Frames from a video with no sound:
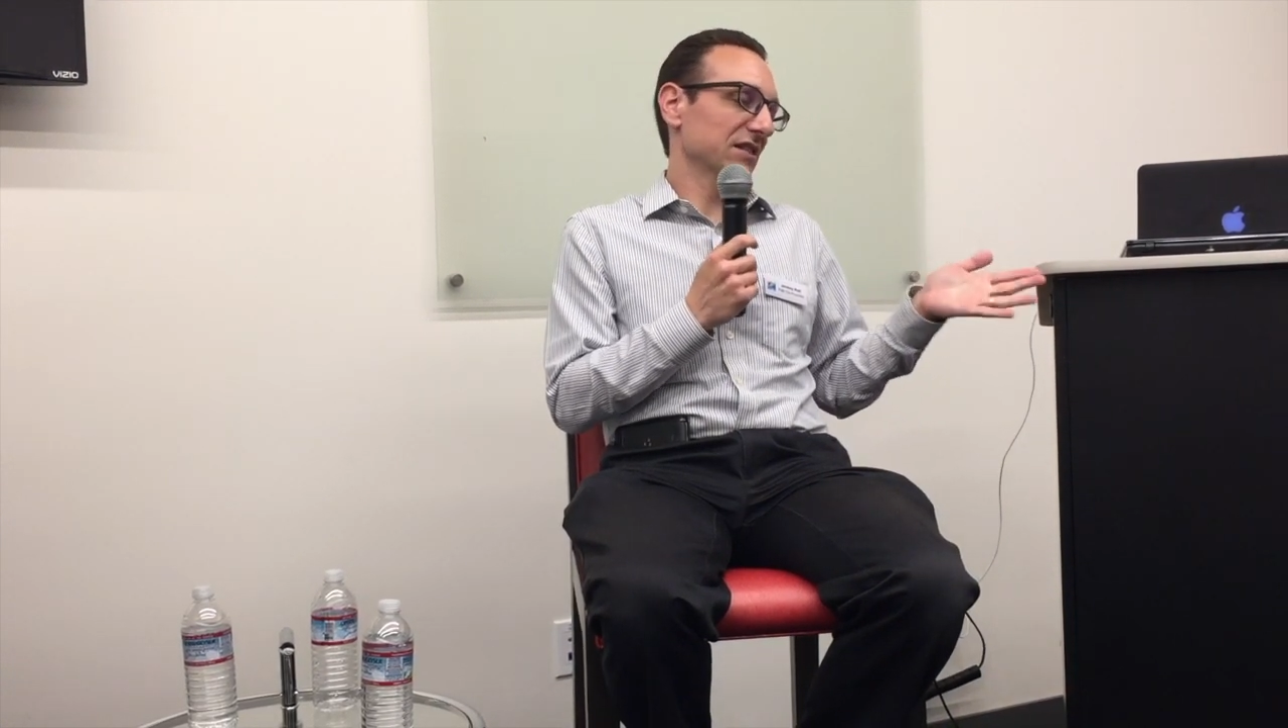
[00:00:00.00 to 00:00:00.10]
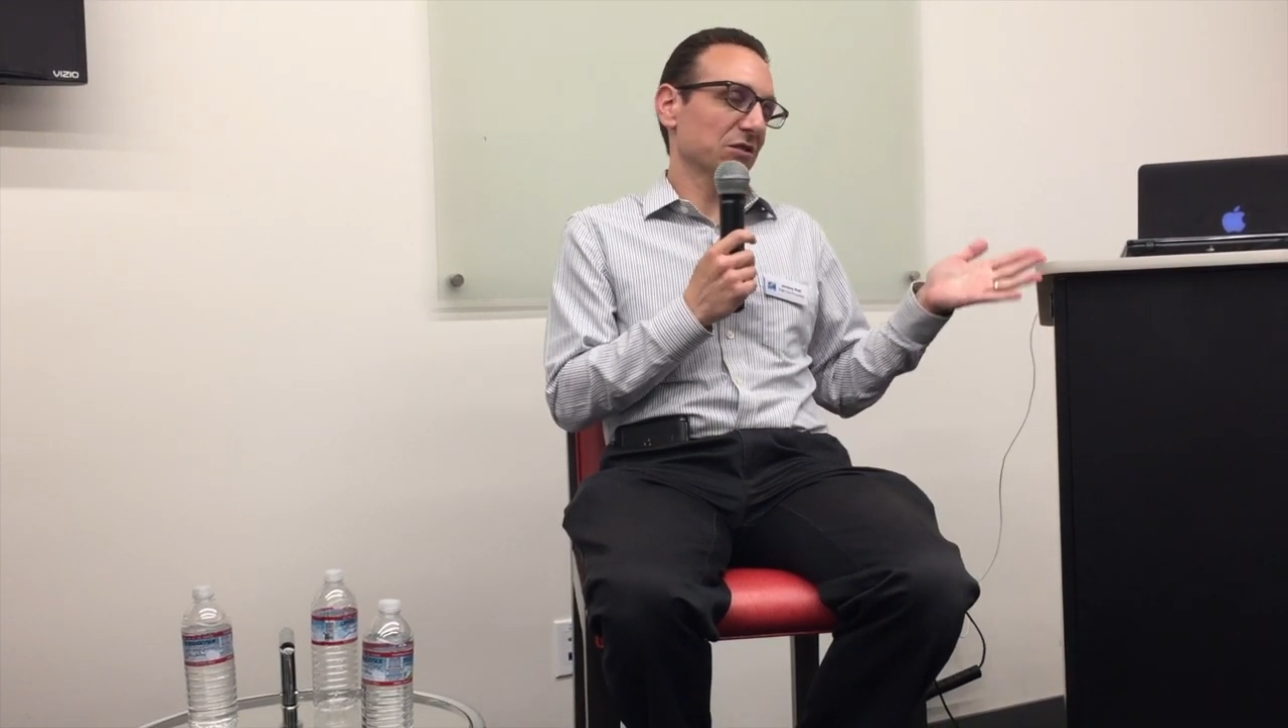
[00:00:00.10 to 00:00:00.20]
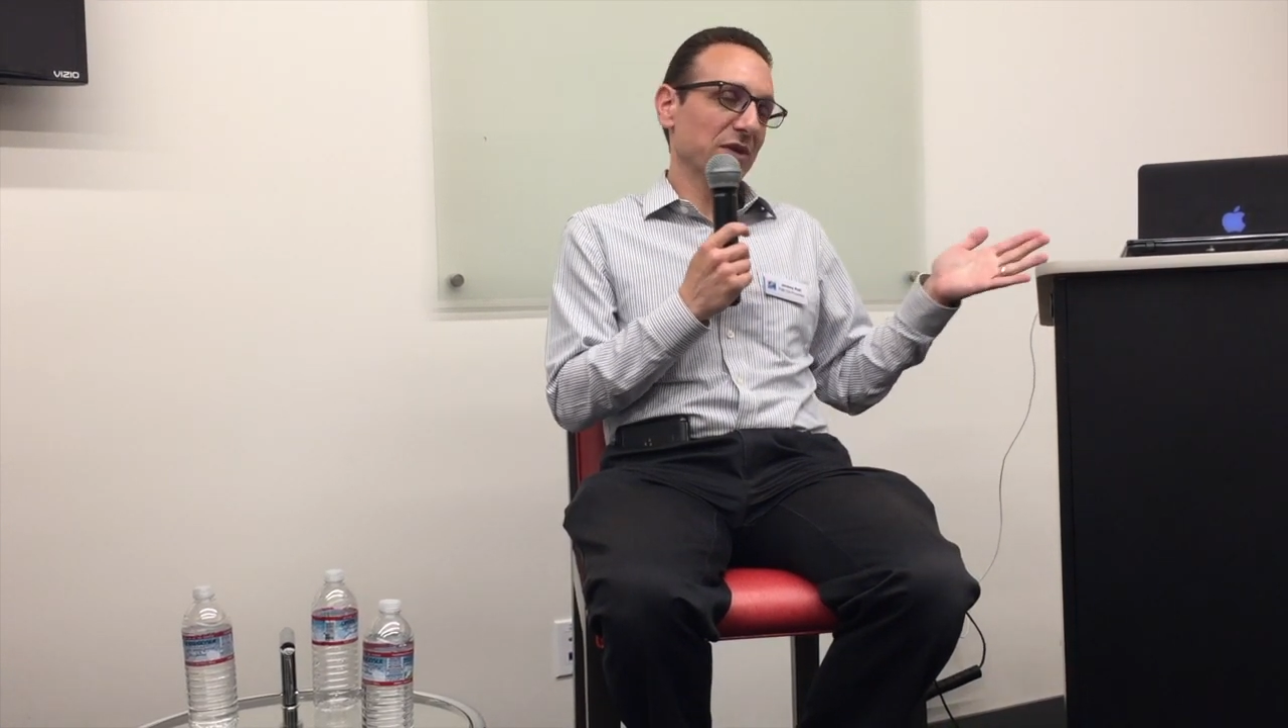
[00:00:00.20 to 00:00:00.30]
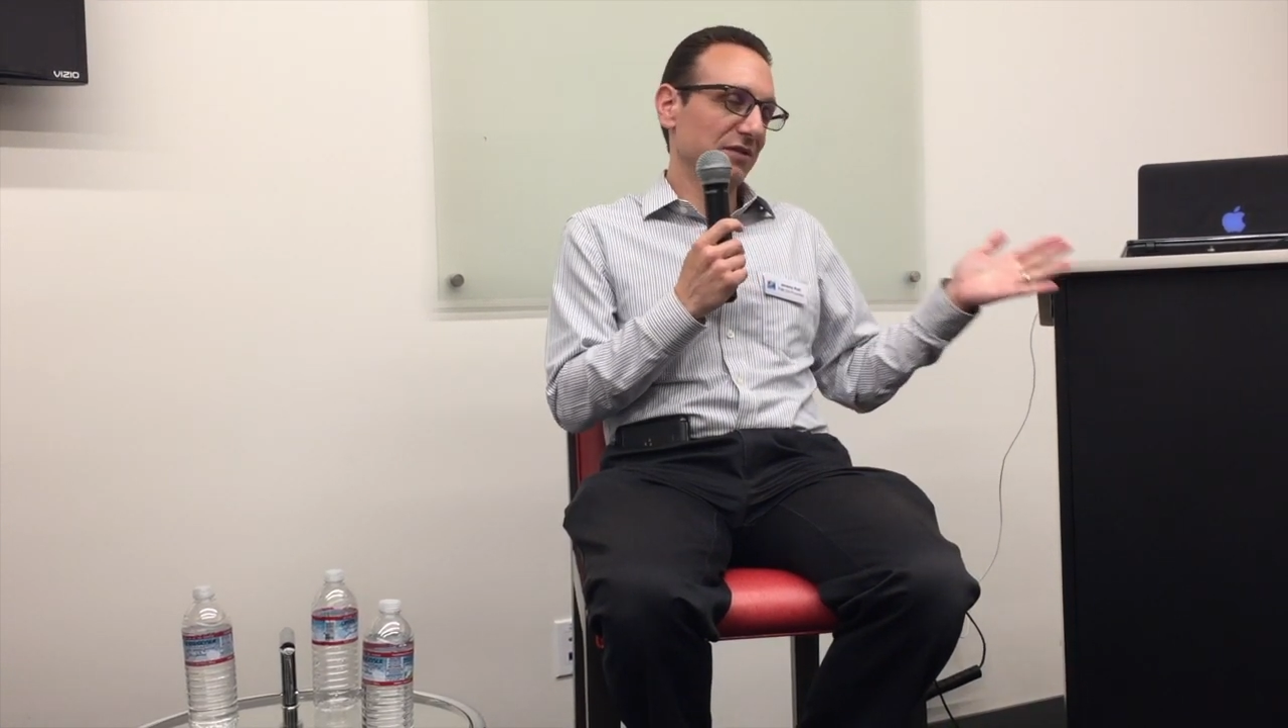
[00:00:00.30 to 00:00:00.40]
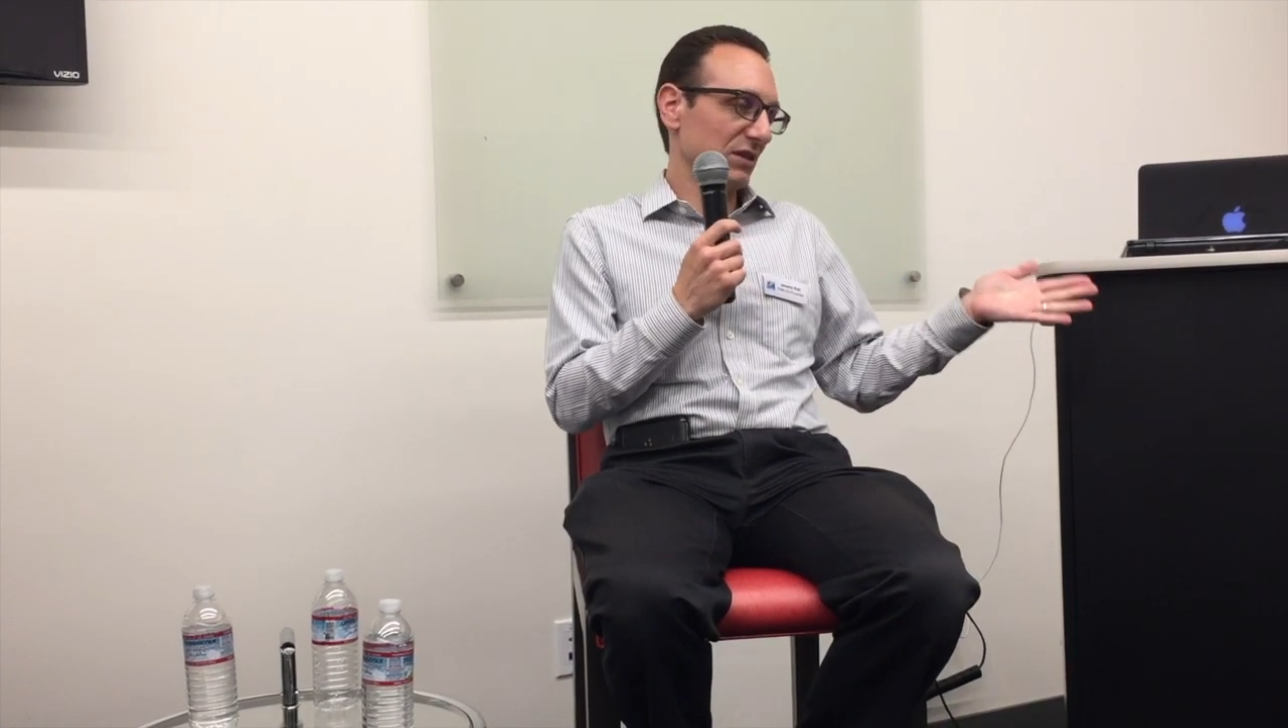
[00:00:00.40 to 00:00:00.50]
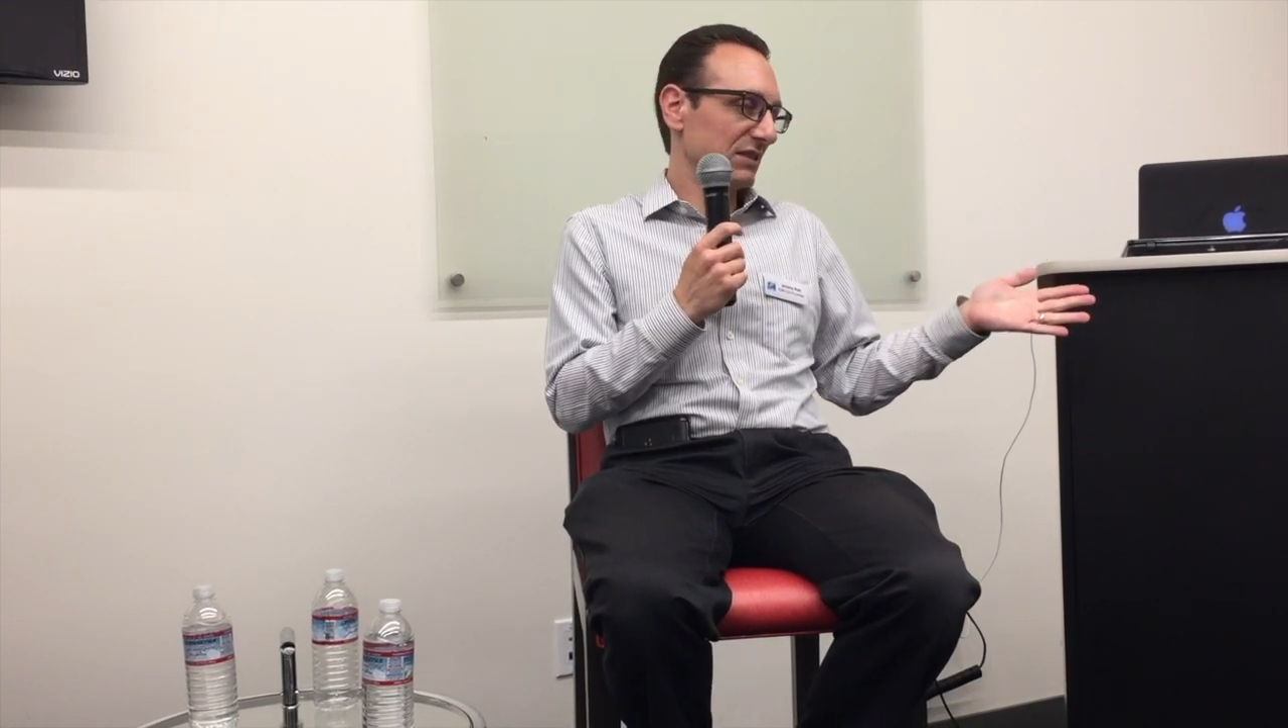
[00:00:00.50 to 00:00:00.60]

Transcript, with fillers: days or whatever